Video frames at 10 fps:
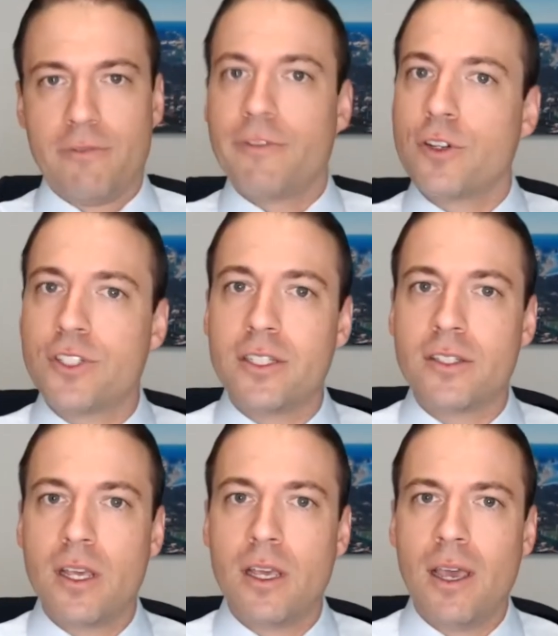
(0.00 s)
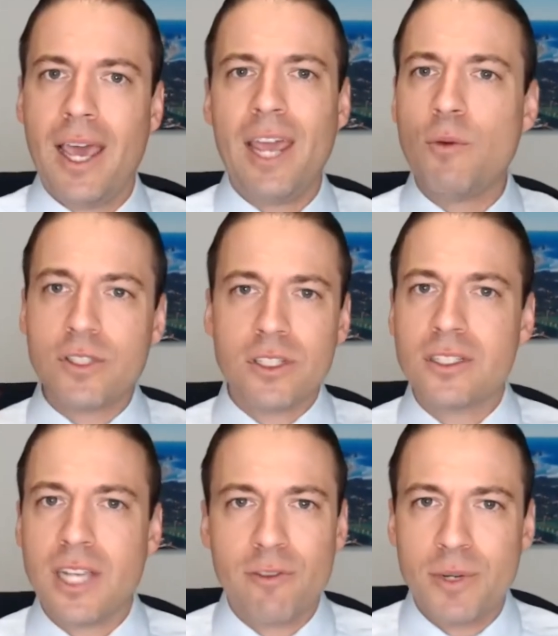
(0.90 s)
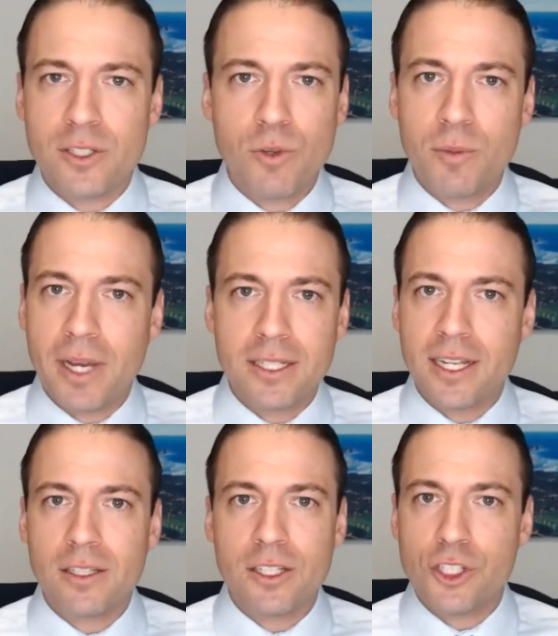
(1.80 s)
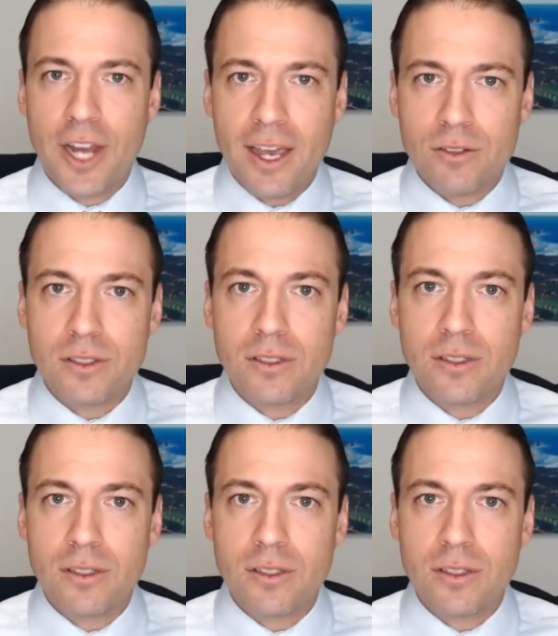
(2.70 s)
Versus, hey, when's a good time for me to swing by and take a look at your house?